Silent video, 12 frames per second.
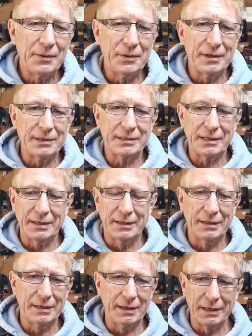that
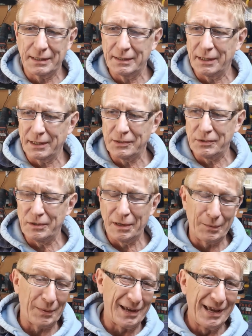I can do it
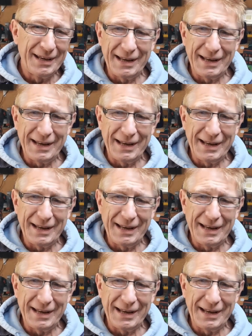that way.